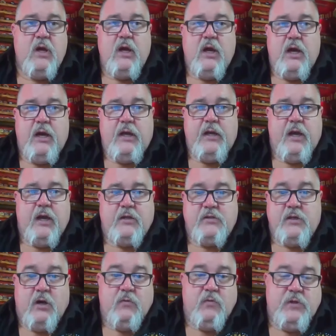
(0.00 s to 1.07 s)
And uh,
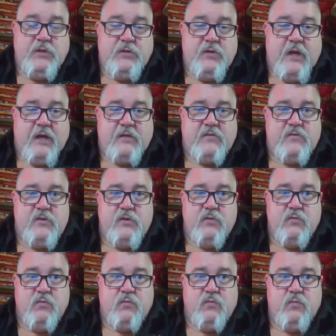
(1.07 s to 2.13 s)
to, we do that
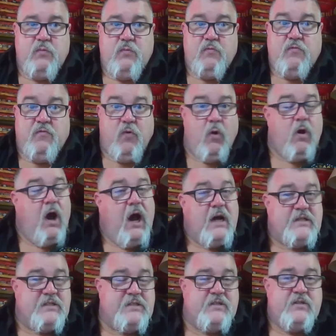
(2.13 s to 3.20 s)
to for
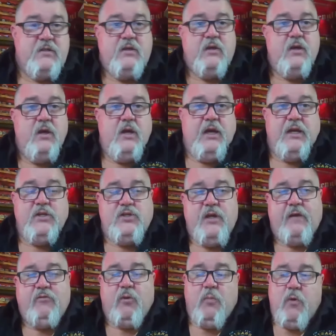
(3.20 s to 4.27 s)
us in
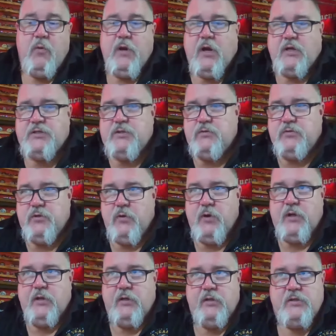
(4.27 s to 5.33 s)
general, but we also do
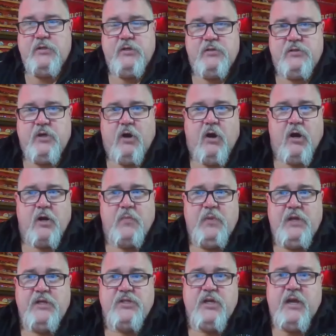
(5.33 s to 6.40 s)
it to, to honor
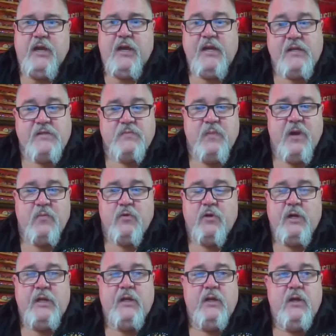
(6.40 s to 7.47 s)
PJ and his
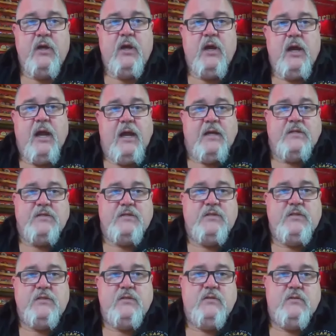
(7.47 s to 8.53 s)
memory
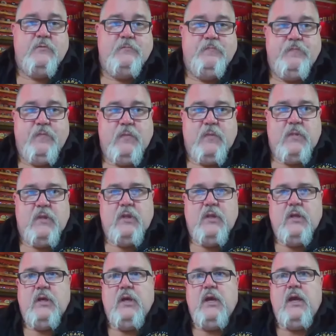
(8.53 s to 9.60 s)
as
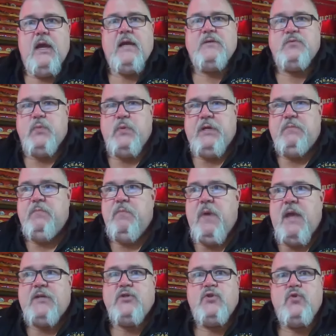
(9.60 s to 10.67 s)
as we
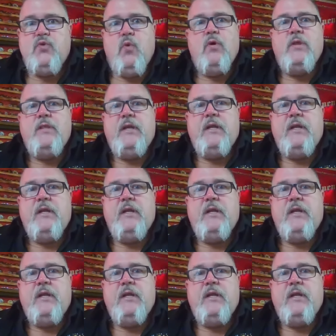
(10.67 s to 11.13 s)
make sure that